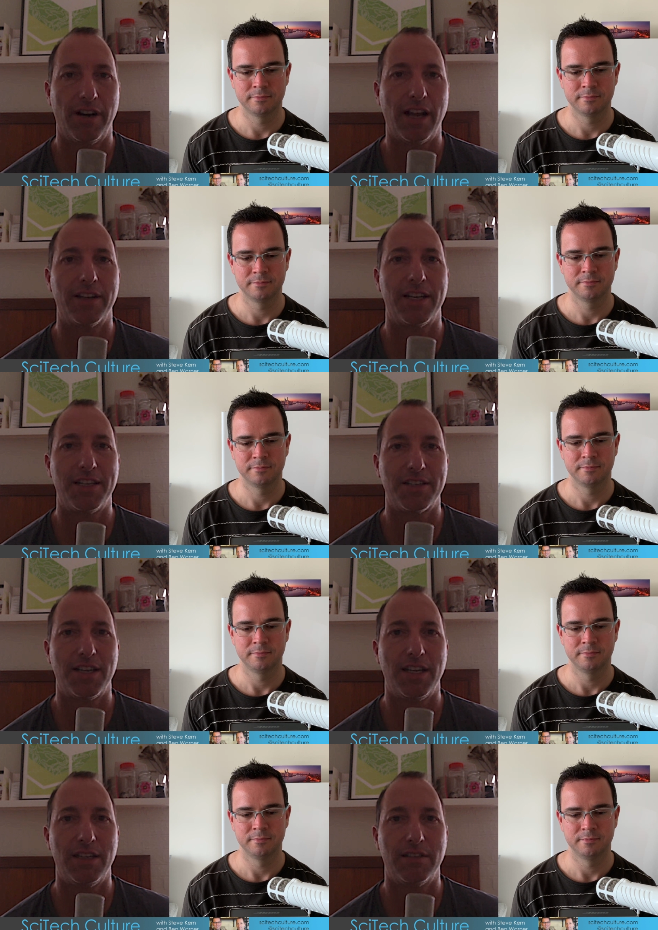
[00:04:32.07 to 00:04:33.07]
Speaker 1: an
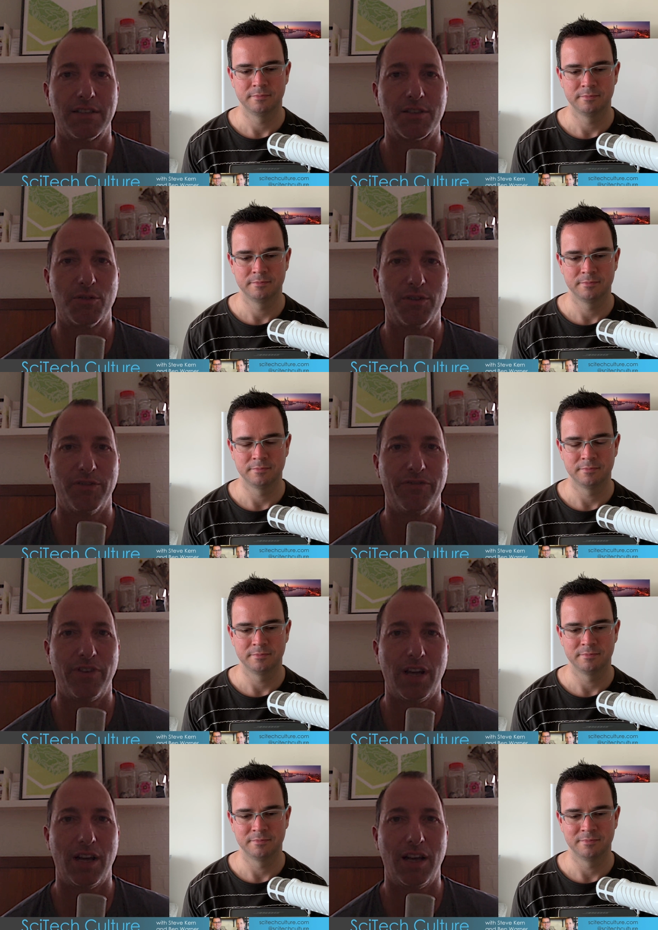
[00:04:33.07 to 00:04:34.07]
uneasy sort
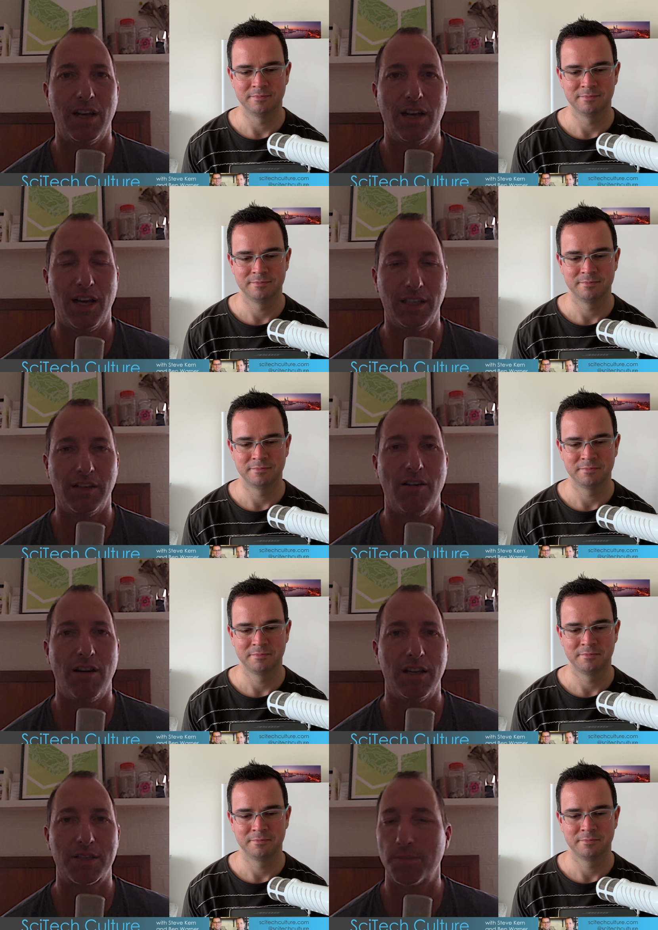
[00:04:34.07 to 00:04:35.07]
of
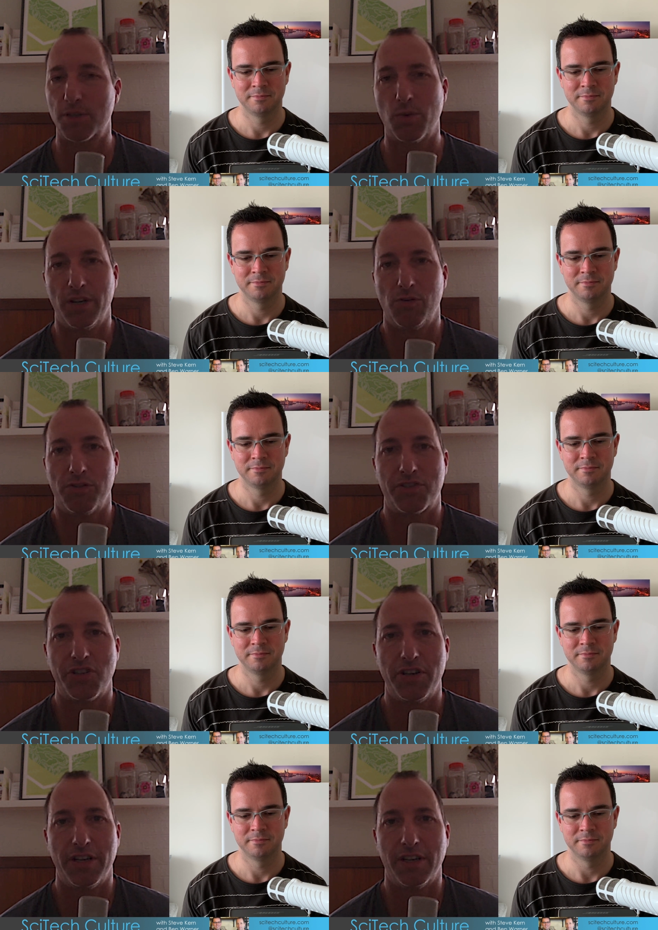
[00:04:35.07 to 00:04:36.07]
alliance between all the
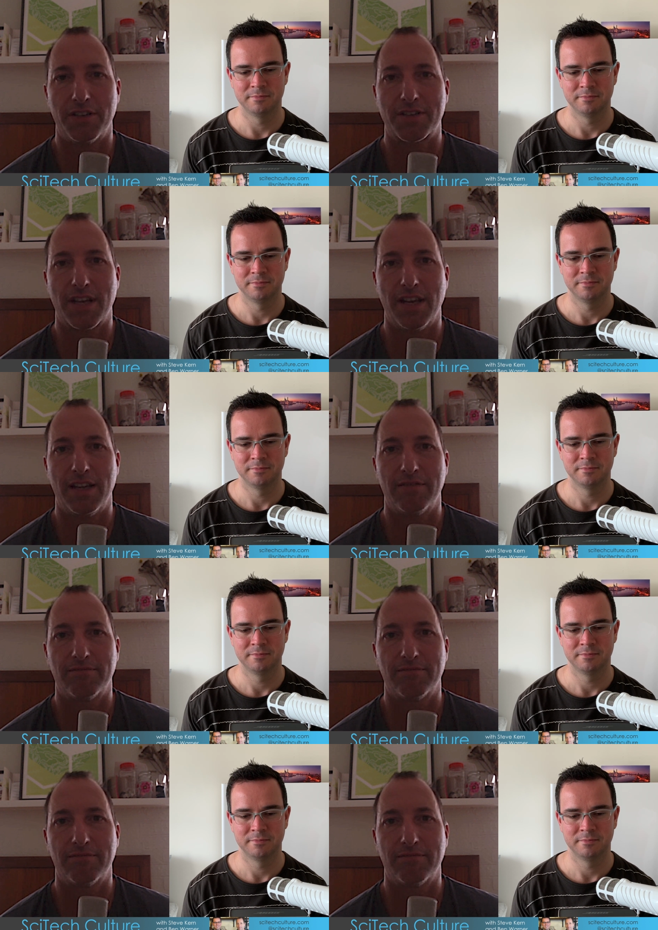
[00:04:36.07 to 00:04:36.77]
studios there